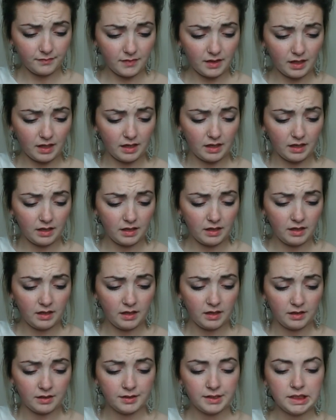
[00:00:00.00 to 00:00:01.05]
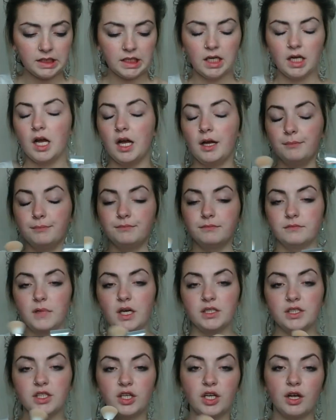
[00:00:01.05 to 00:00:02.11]
I
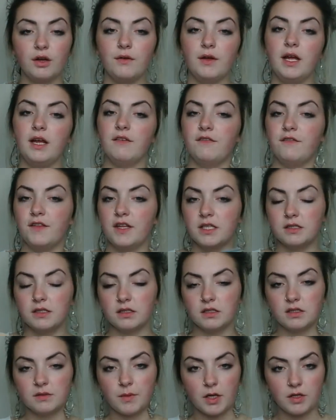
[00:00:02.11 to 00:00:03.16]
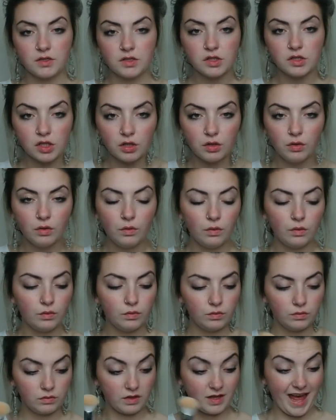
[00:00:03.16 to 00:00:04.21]
don't know if this is supposed to do
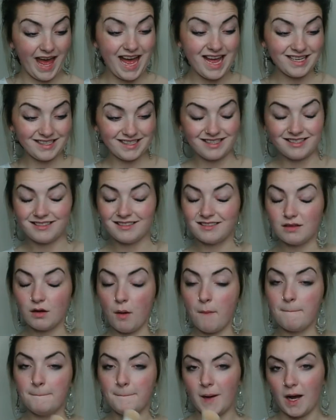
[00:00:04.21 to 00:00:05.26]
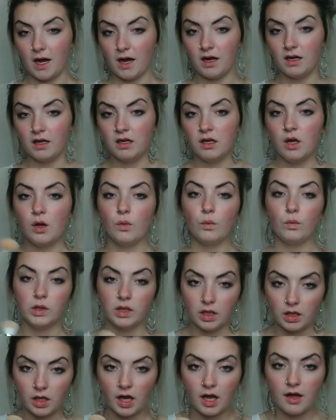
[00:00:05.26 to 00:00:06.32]
that, but what
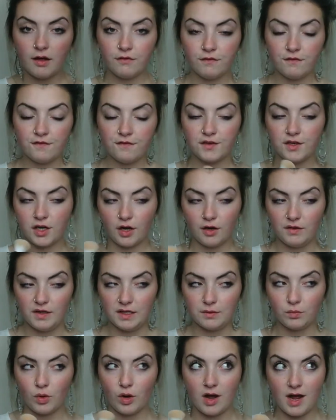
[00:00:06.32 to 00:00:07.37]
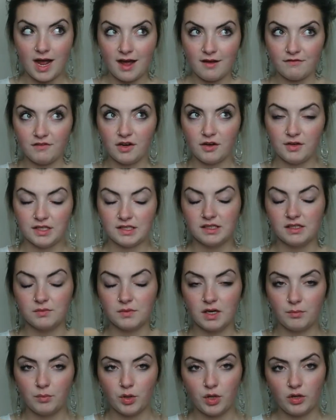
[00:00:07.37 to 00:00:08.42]
I have noticed is when
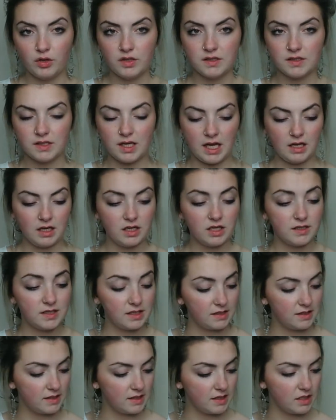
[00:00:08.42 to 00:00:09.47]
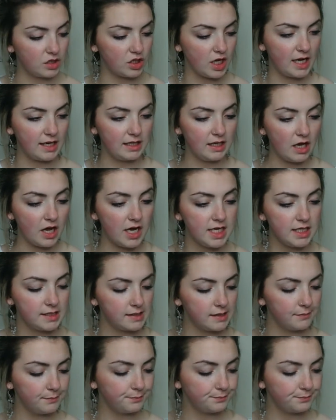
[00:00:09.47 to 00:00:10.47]
I put it on the skin, because this is in the shade Light,